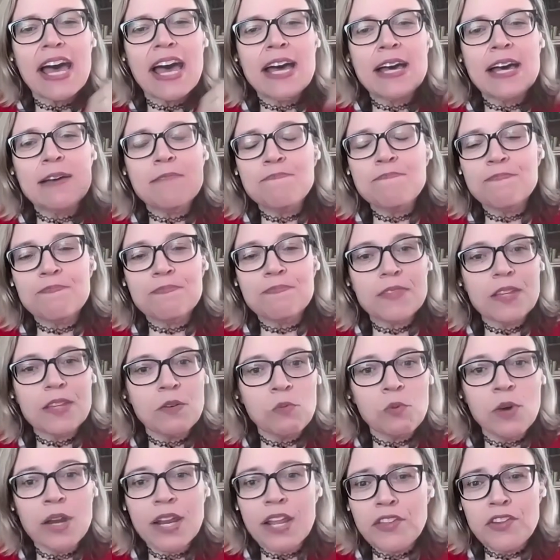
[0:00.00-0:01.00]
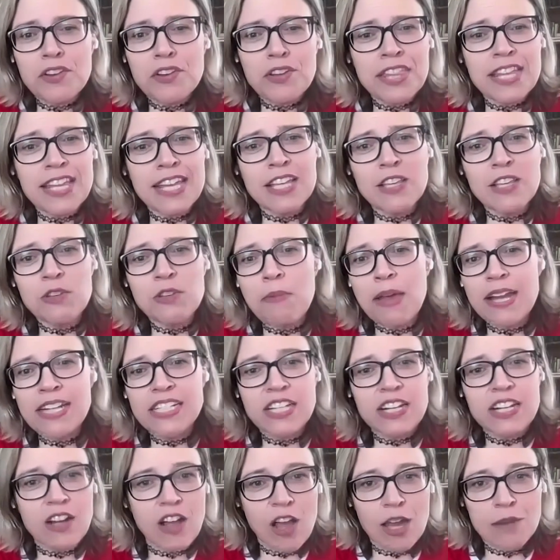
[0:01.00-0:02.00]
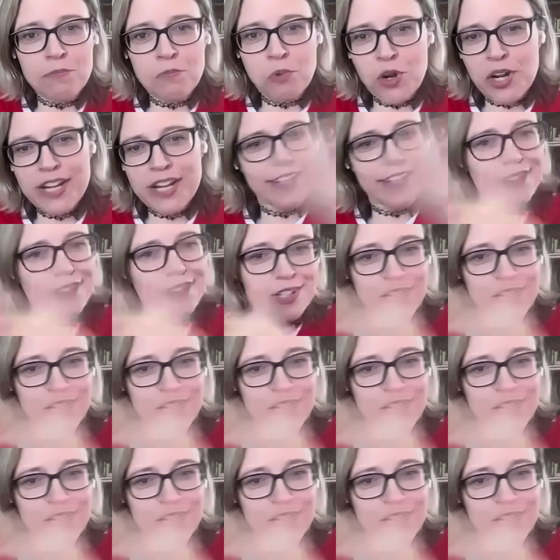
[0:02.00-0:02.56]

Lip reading: Um, One other thing you mentioned onboarding,